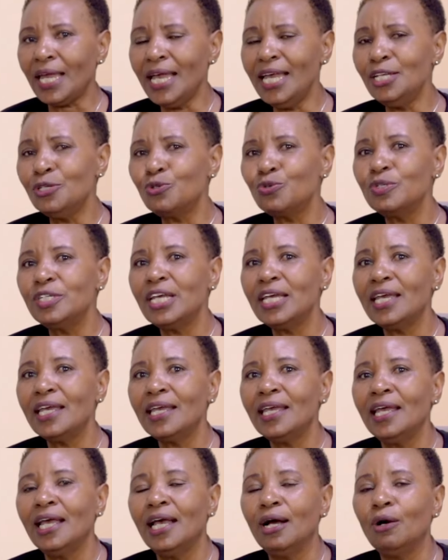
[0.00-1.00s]
And
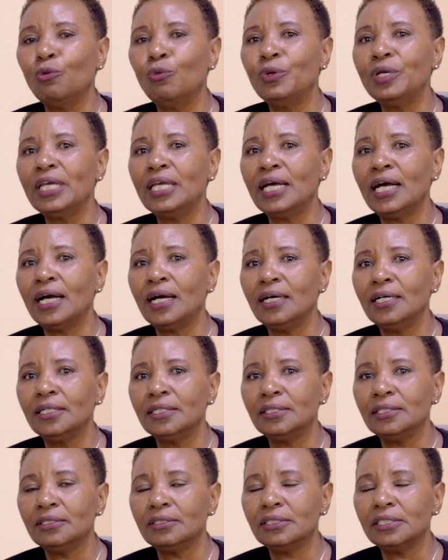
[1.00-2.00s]
today we are
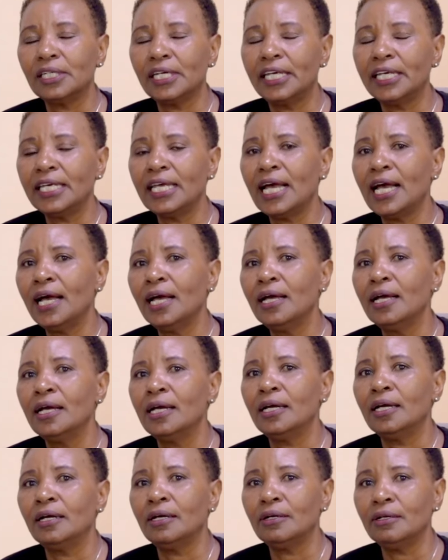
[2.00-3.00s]
here
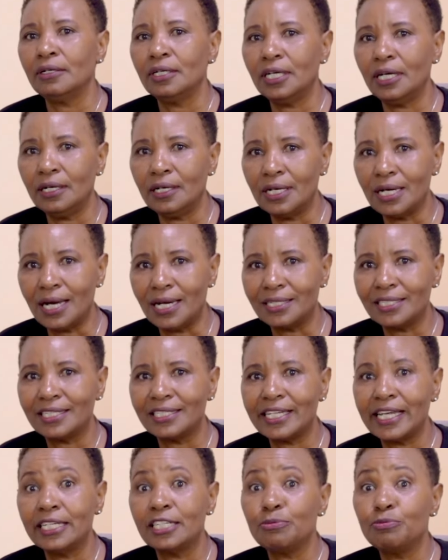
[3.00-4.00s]
at
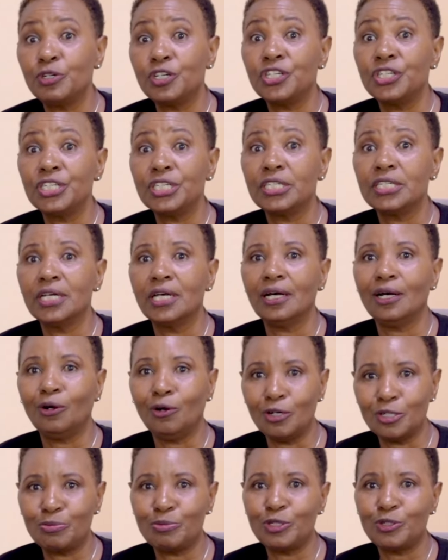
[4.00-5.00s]
St. Bridget
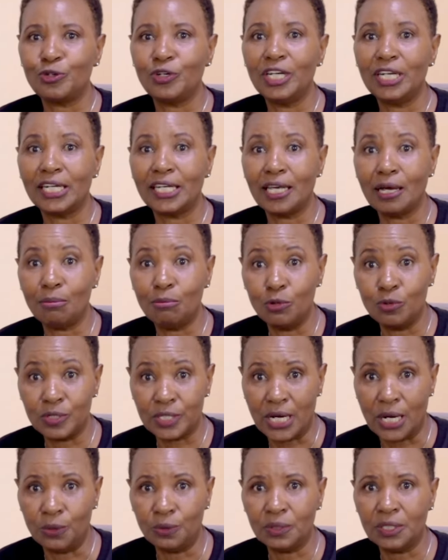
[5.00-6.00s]
Hospital in Kiambu
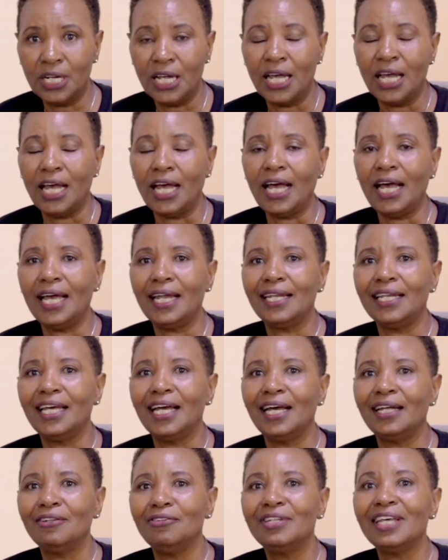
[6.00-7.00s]
Town, and
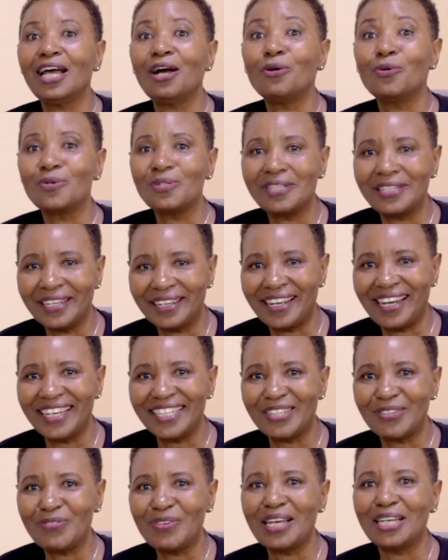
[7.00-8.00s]
they're hosting
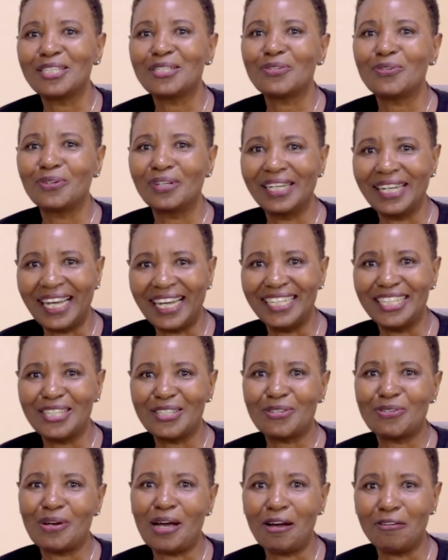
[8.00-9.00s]
us. We are so glad
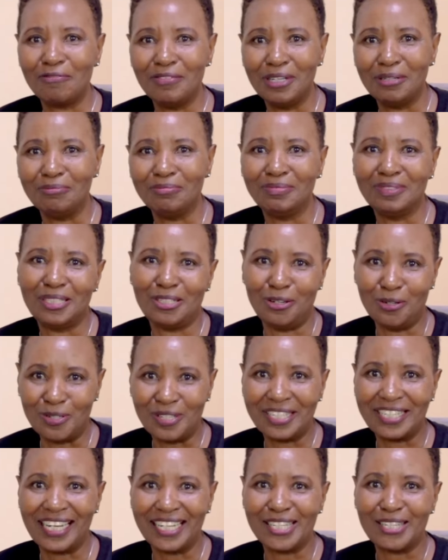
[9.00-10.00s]
to have them
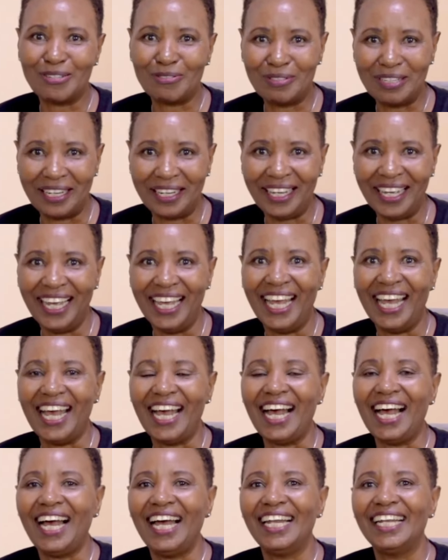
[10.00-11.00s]
host us today,
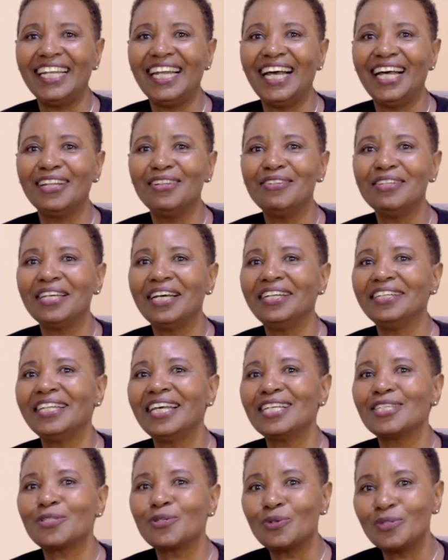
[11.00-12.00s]
and
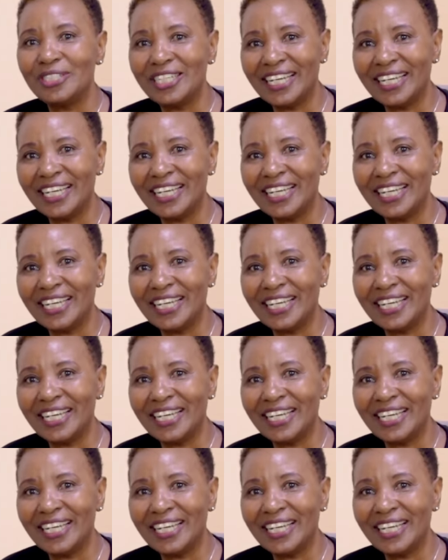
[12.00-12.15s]
they're so